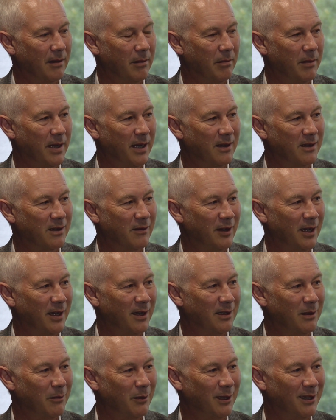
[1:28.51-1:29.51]
matters of
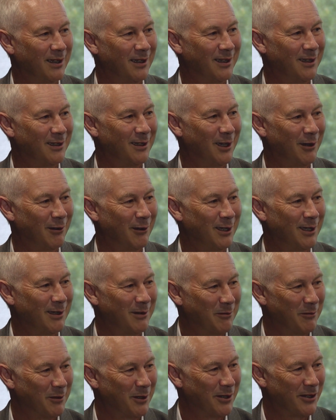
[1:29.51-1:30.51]
academic integrity,
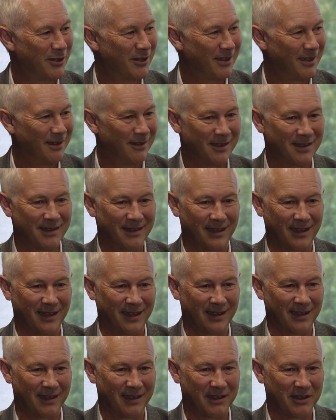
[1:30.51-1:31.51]
which in this day
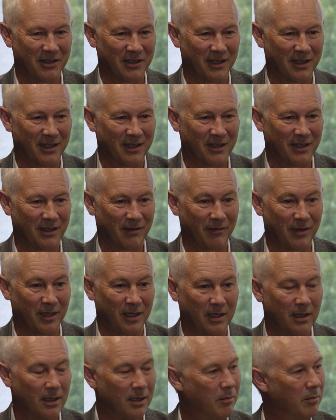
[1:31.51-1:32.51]
and age are
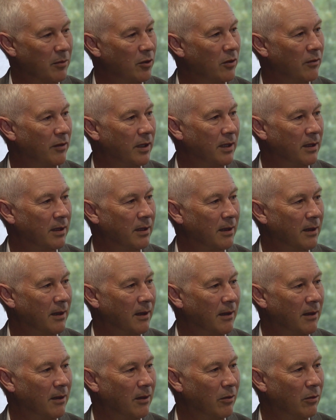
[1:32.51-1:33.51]
shifting and moving
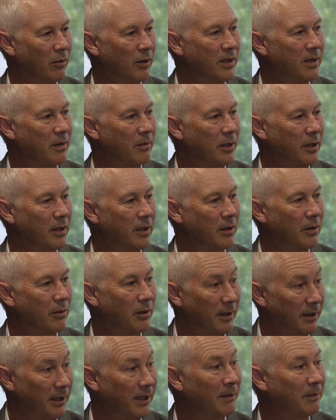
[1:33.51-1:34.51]
reasonably
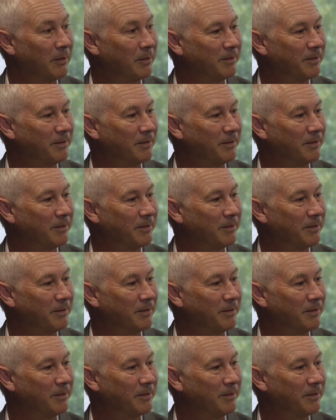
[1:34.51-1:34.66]
quickly.